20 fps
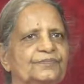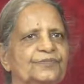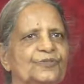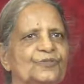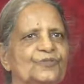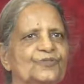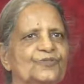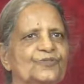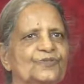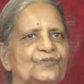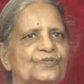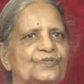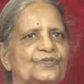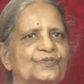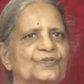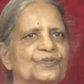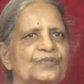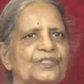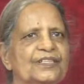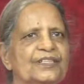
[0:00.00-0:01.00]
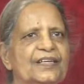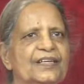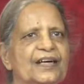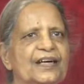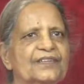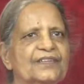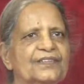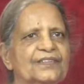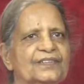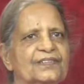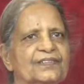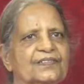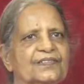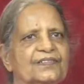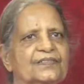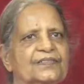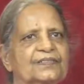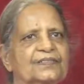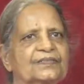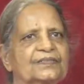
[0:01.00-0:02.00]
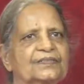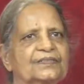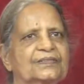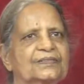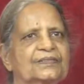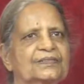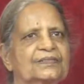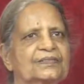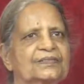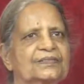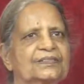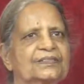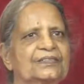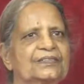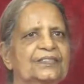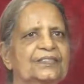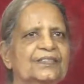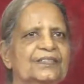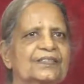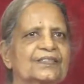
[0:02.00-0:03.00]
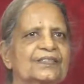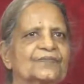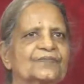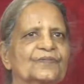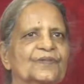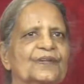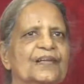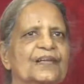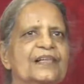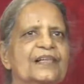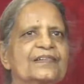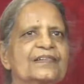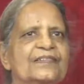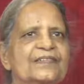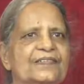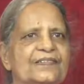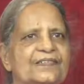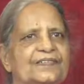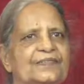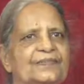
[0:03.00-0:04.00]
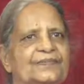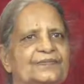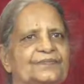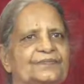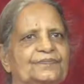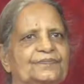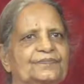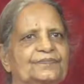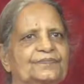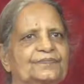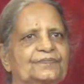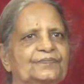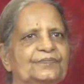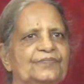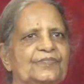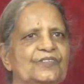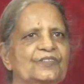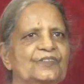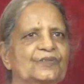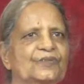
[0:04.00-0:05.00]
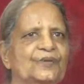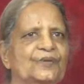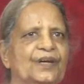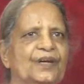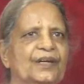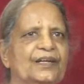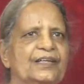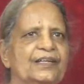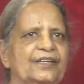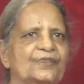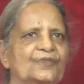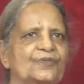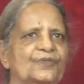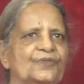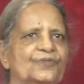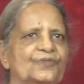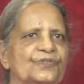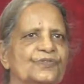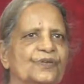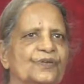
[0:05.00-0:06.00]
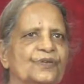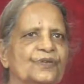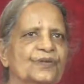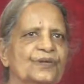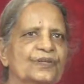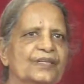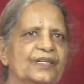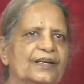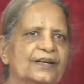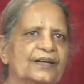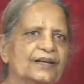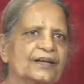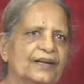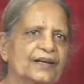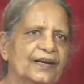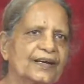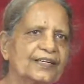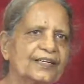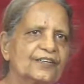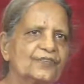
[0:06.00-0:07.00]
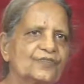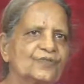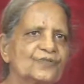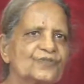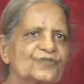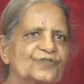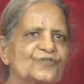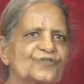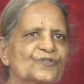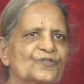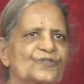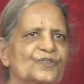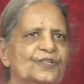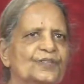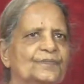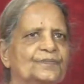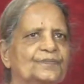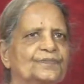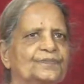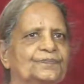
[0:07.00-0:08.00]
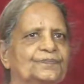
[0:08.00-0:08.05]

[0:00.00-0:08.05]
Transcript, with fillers: who is doing the actions. There is someone else. So credit goes, all the credit goes to him.